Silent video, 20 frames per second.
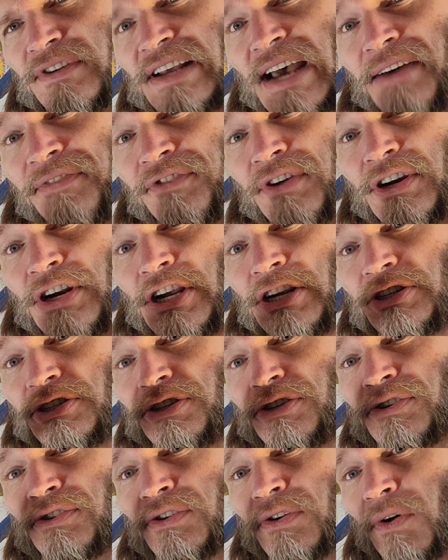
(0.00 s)

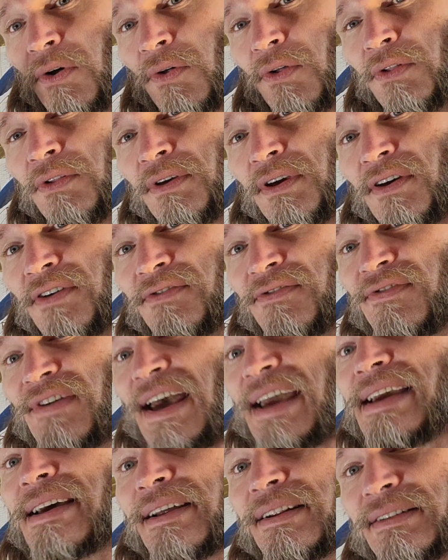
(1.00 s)
definitional
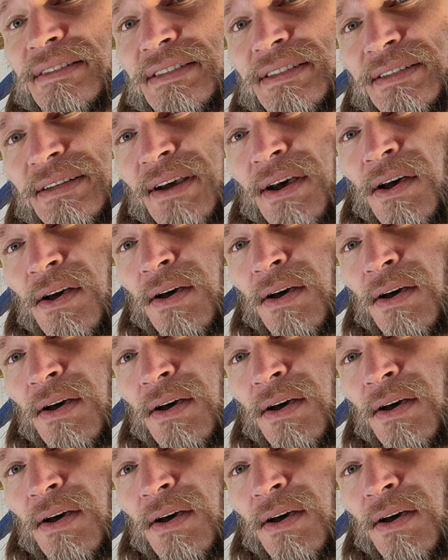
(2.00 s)
conveyance